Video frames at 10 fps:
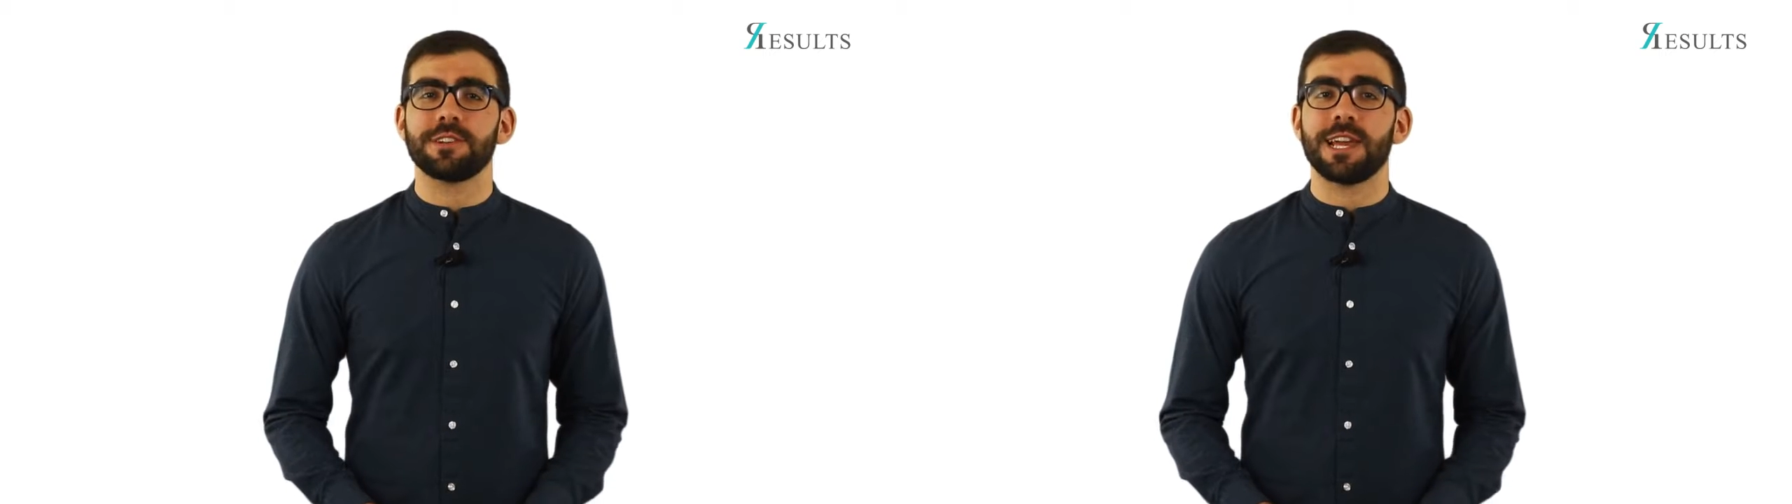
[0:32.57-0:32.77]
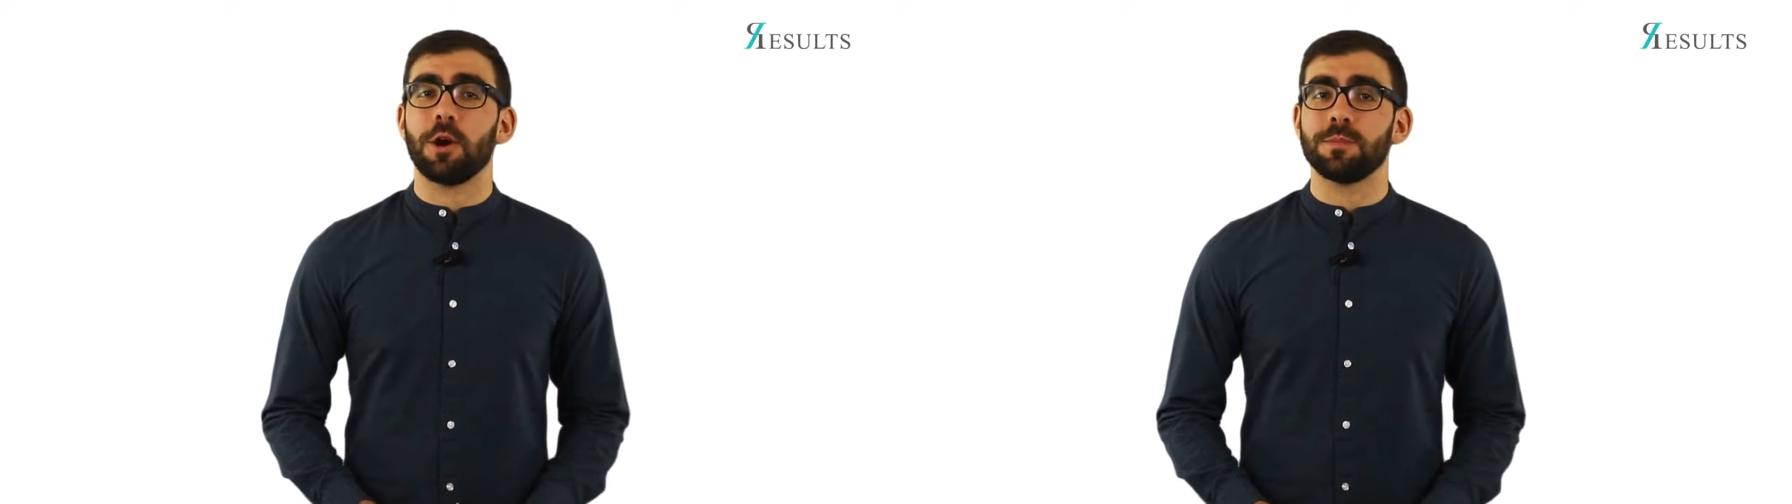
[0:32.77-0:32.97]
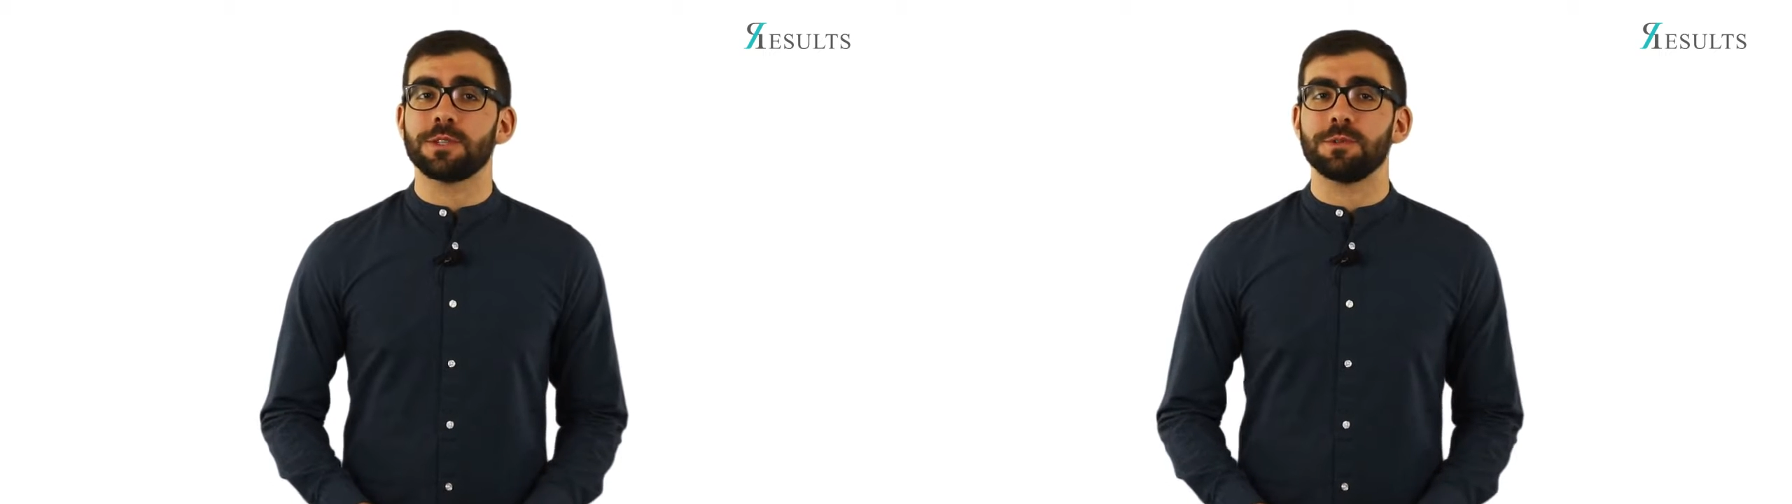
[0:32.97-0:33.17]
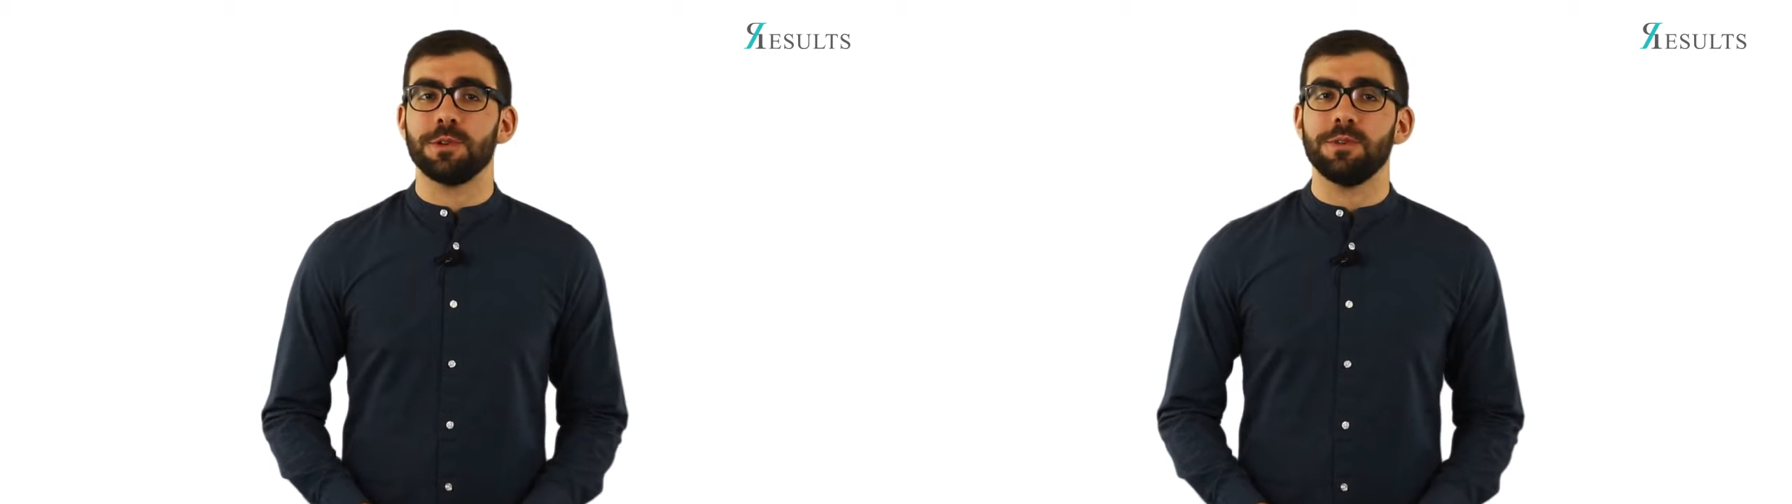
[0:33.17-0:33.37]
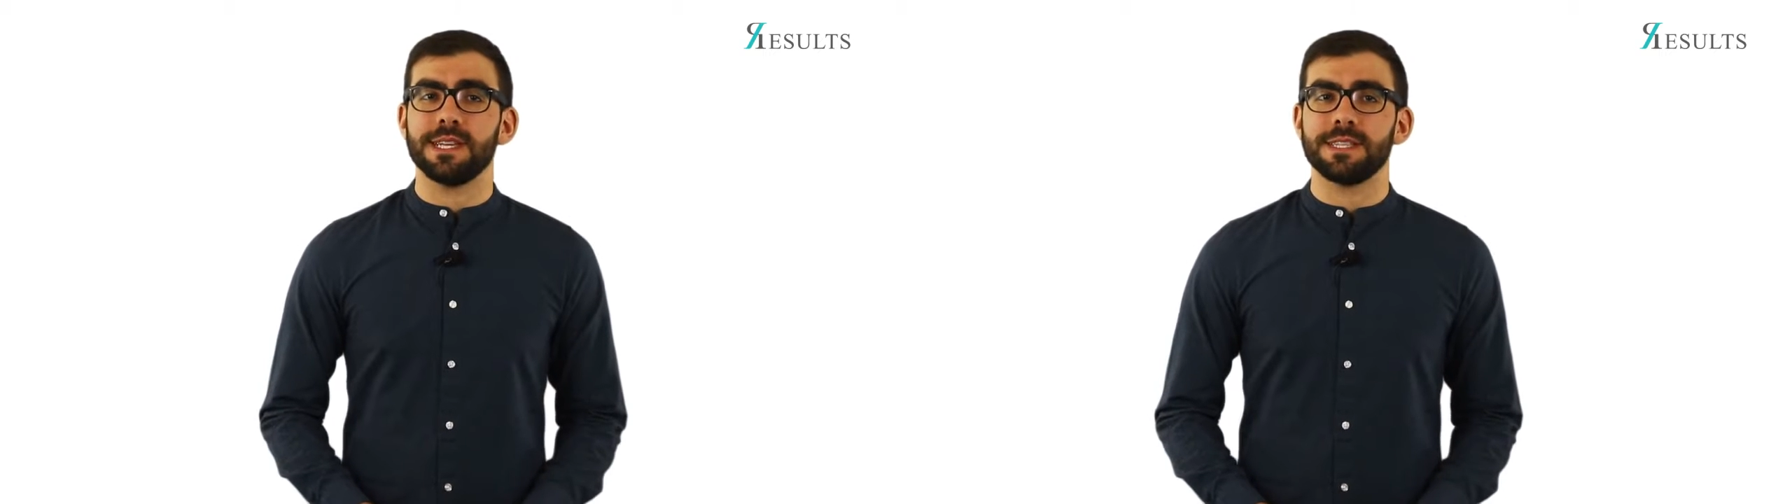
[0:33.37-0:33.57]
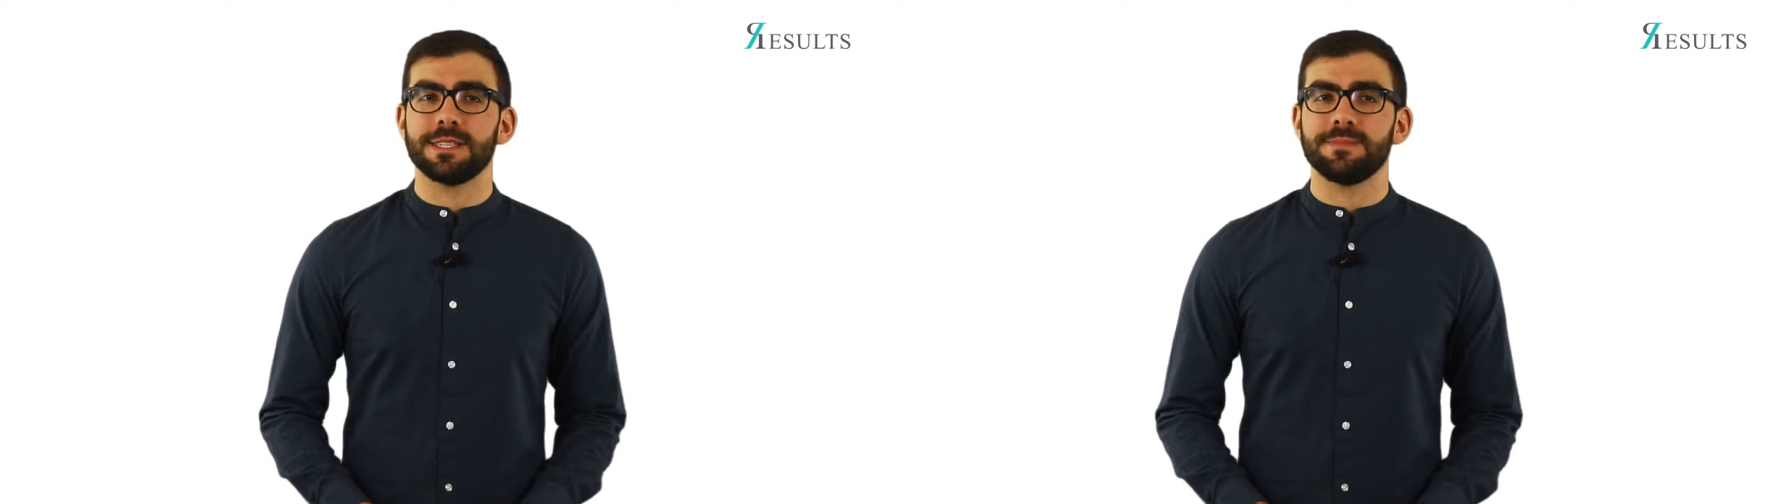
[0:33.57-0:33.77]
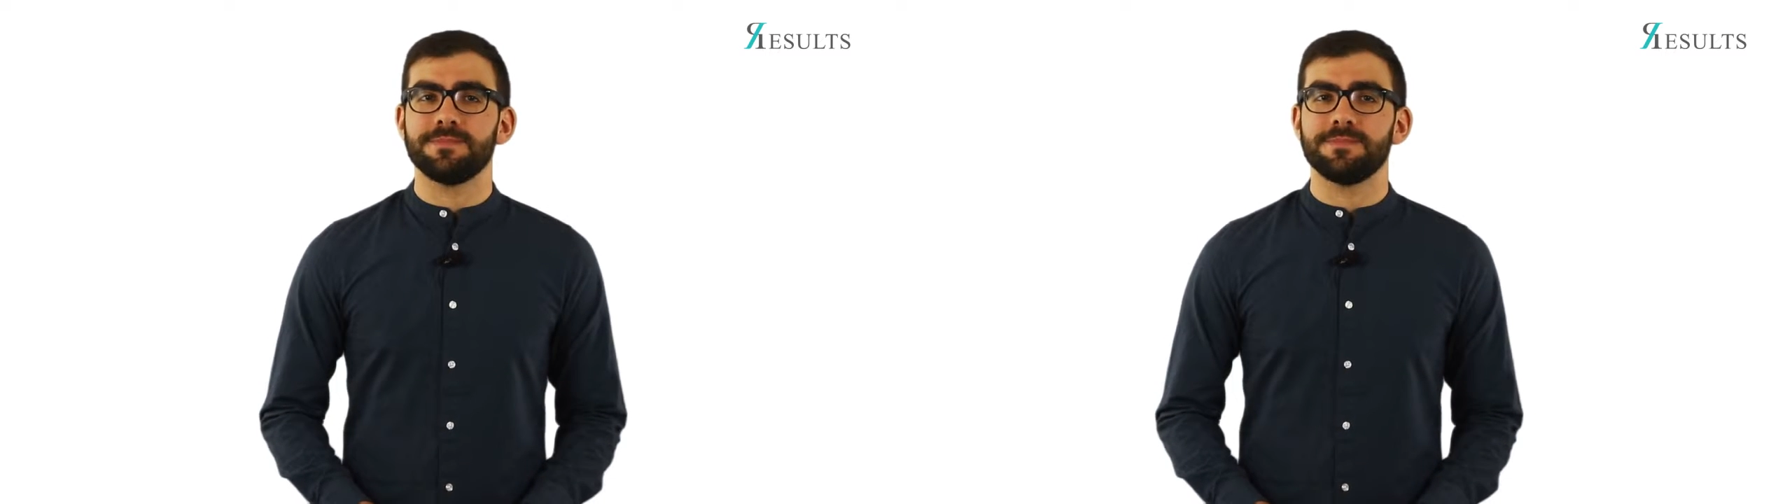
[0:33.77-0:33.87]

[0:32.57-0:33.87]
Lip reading: and optional units.